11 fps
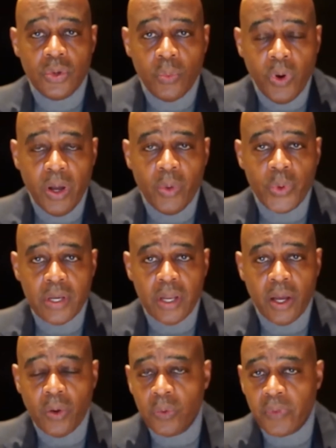What we
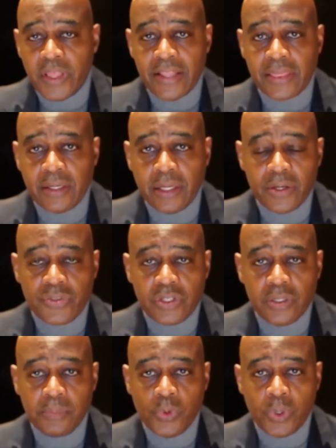know that the
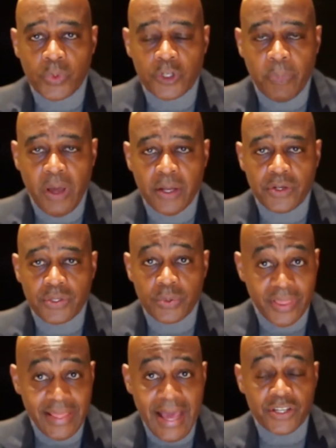leadership will respond to, or
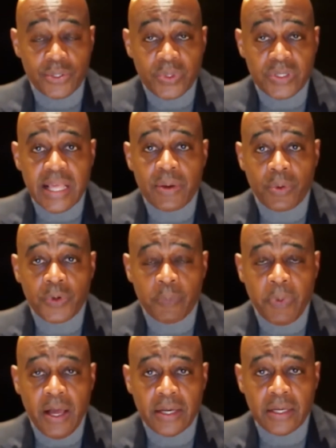that to which they will
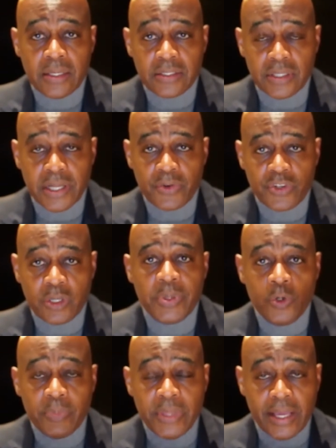respond, is leadership in
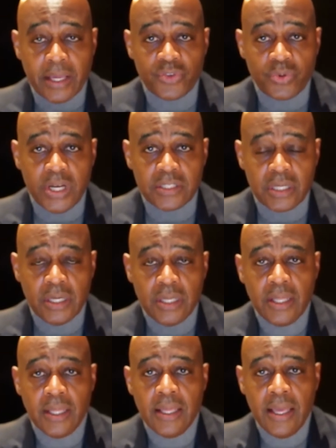whom they can trust
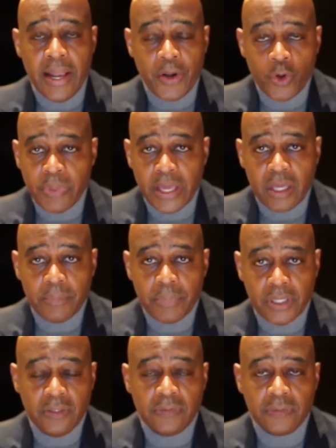and whom they can
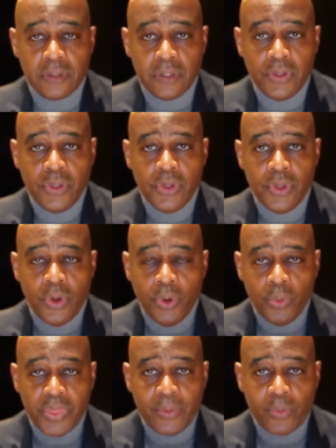believe,
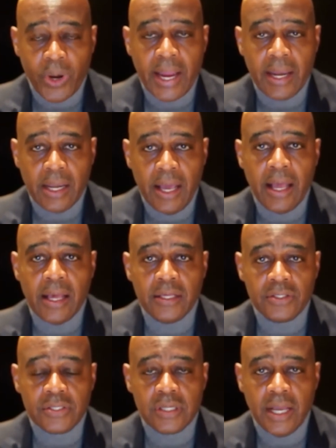who they
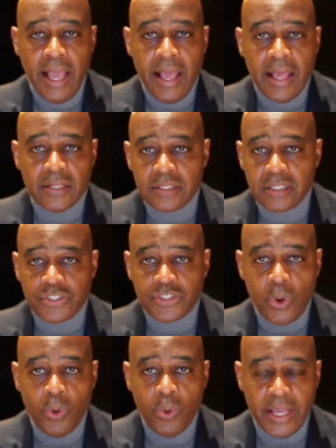recognize has the
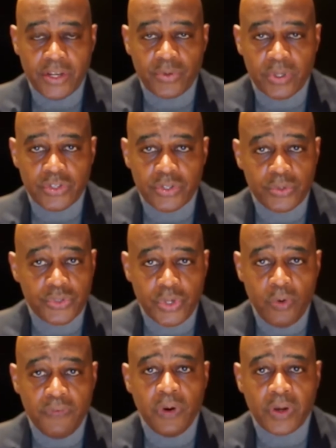sole interest, whose
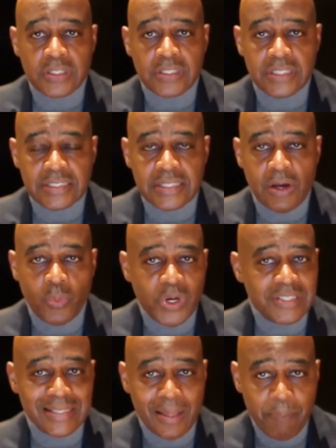sole focus is on
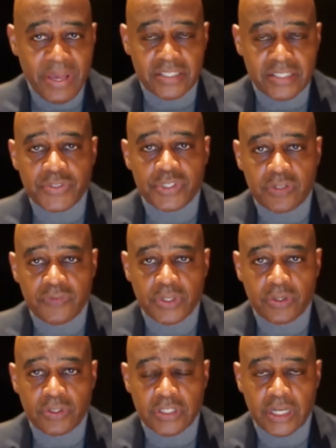what's in the best interest of New
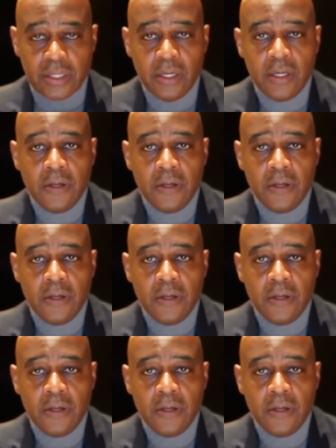York City.